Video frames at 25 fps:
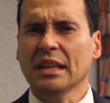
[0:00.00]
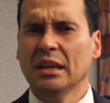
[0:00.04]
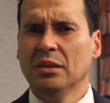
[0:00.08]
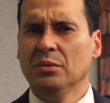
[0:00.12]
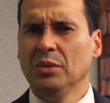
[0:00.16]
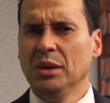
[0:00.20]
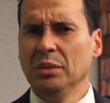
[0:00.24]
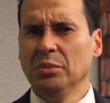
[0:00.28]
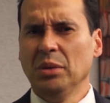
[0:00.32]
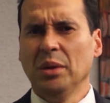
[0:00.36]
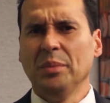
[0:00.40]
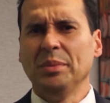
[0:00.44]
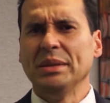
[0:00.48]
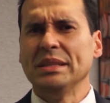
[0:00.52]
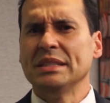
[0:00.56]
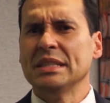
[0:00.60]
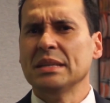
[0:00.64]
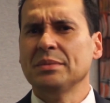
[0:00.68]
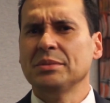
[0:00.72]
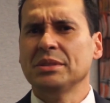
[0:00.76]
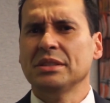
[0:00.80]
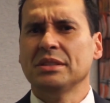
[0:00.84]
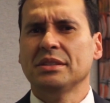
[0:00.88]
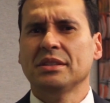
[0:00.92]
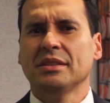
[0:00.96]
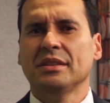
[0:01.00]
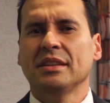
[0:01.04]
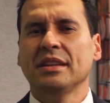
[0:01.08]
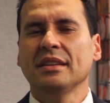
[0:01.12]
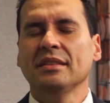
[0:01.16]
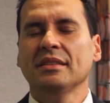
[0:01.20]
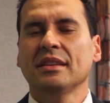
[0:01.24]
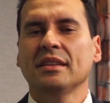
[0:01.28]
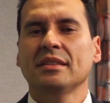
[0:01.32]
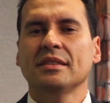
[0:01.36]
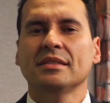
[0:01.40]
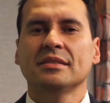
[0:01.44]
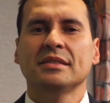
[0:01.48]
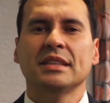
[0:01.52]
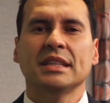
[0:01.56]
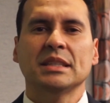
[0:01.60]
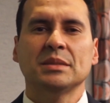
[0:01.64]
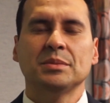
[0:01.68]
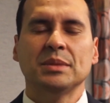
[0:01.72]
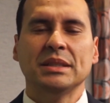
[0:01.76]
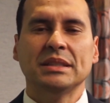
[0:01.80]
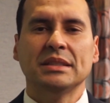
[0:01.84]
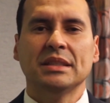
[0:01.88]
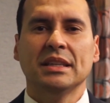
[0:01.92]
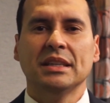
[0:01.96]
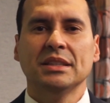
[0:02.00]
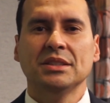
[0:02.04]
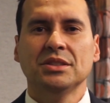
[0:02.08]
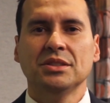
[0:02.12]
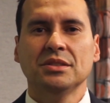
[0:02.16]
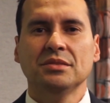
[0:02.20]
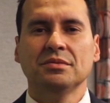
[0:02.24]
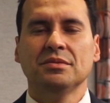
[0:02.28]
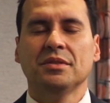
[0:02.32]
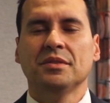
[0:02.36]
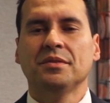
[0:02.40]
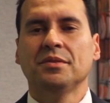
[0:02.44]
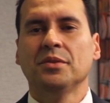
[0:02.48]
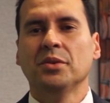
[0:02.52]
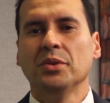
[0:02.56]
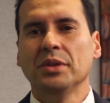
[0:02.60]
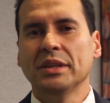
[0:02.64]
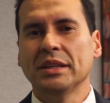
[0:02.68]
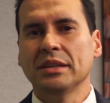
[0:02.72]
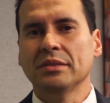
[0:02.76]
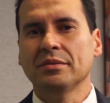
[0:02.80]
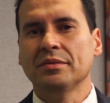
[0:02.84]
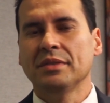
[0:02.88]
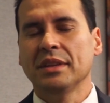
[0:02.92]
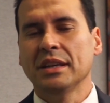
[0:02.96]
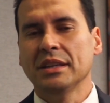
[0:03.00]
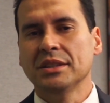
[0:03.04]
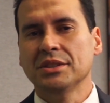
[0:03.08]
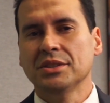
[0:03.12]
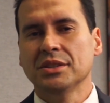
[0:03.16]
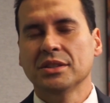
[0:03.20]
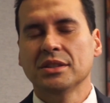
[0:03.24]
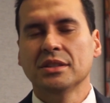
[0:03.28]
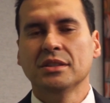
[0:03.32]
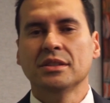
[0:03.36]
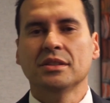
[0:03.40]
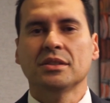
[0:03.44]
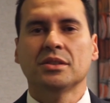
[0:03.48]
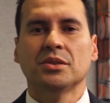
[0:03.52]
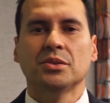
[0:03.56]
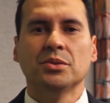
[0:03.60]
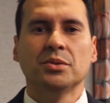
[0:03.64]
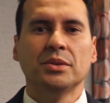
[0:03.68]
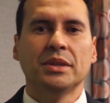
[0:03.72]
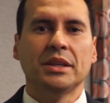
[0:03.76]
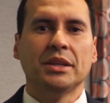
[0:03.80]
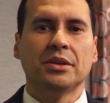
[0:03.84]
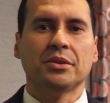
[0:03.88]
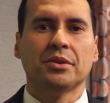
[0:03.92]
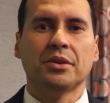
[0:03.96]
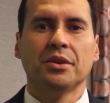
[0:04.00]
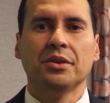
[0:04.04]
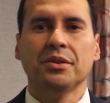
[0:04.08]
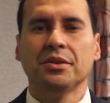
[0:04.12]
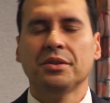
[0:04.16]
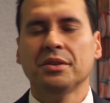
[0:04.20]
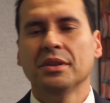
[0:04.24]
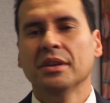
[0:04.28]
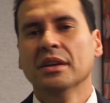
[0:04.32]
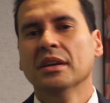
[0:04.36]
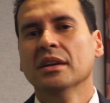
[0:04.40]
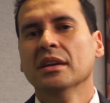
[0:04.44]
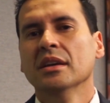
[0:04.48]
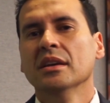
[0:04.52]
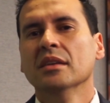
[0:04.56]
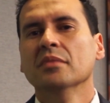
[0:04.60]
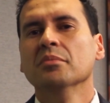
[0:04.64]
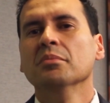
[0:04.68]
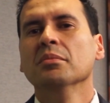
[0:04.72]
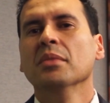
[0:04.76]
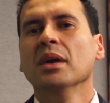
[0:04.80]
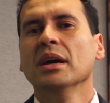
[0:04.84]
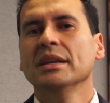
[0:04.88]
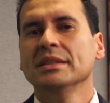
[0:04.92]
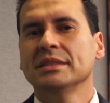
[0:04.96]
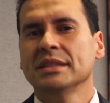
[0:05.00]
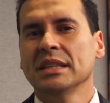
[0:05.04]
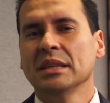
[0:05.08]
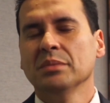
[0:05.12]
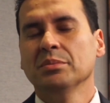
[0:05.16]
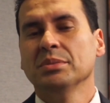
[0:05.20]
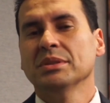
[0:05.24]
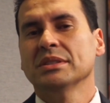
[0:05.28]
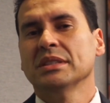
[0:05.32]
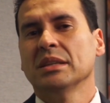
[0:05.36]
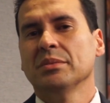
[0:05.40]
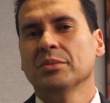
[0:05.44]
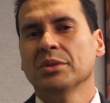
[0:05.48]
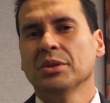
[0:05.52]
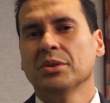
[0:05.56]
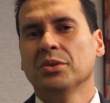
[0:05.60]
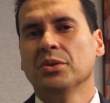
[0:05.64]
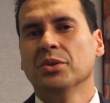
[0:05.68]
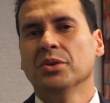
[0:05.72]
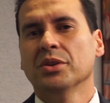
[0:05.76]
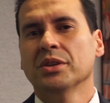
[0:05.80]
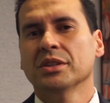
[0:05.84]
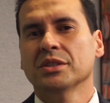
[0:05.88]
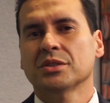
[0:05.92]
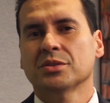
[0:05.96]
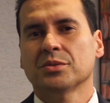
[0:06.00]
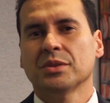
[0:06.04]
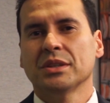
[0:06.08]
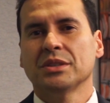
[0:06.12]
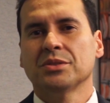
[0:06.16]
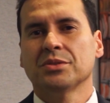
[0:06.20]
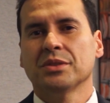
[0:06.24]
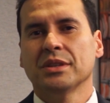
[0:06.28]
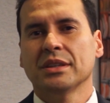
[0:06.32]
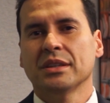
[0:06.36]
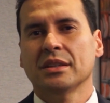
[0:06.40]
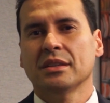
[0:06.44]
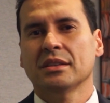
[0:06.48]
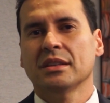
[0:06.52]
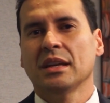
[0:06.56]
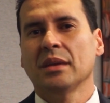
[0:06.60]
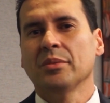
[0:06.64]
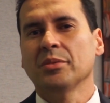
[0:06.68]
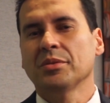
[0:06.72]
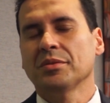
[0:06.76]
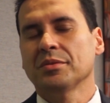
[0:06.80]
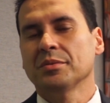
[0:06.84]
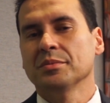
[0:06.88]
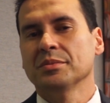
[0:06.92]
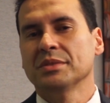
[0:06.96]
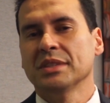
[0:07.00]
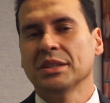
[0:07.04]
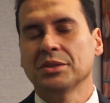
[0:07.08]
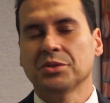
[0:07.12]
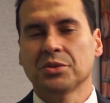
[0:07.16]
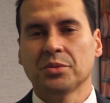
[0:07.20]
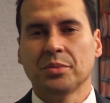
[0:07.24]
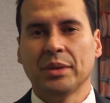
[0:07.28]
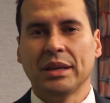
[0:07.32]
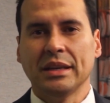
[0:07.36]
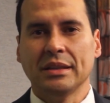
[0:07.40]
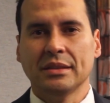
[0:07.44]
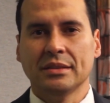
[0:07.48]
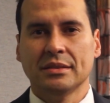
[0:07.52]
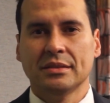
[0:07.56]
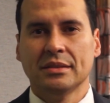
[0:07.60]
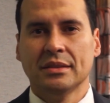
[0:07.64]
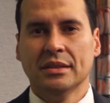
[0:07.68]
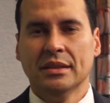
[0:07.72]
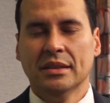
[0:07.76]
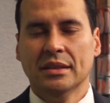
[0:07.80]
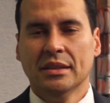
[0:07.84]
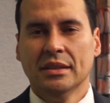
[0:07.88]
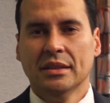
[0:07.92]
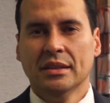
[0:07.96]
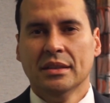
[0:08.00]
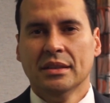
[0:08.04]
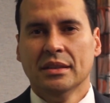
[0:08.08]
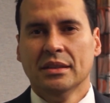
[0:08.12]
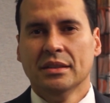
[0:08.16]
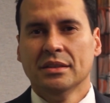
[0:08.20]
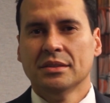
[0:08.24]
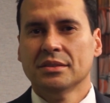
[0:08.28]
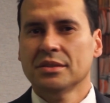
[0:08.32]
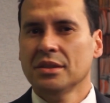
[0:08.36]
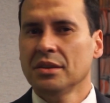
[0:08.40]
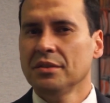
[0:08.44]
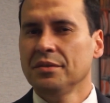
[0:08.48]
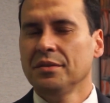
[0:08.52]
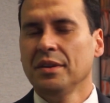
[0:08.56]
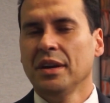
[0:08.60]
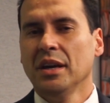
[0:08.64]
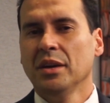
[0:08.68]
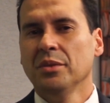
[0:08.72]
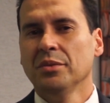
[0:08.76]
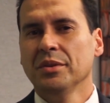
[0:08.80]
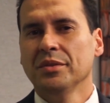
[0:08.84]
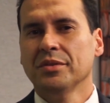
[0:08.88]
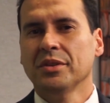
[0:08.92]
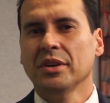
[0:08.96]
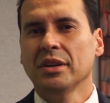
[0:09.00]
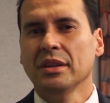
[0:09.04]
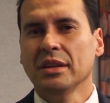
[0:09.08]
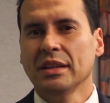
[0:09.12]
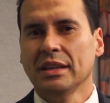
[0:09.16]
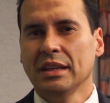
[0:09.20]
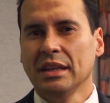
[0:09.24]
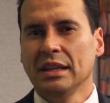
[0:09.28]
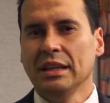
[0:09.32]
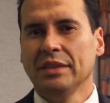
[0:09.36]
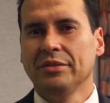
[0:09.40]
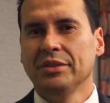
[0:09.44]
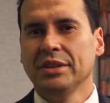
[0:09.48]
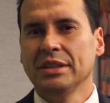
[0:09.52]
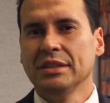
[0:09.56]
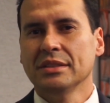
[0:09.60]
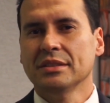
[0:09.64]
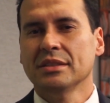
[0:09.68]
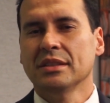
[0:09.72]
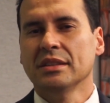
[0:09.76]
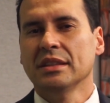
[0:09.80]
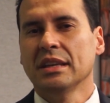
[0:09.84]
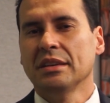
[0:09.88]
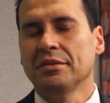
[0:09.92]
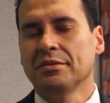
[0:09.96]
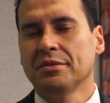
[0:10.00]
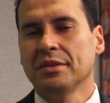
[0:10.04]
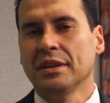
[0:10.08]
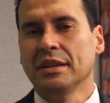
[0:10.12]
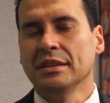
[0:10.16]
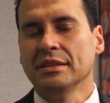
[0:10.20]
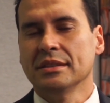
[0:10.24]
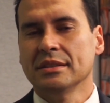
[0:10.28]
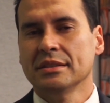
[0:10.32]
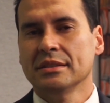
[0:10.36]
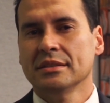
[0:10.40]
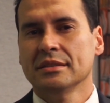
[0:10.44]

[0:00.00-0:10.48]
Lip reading: One might be tempted to think that this expectation for falling inflation and cooling growth might temper some of the hawkish rhetoric coming from central banks. So far, we've got little evidence on that front.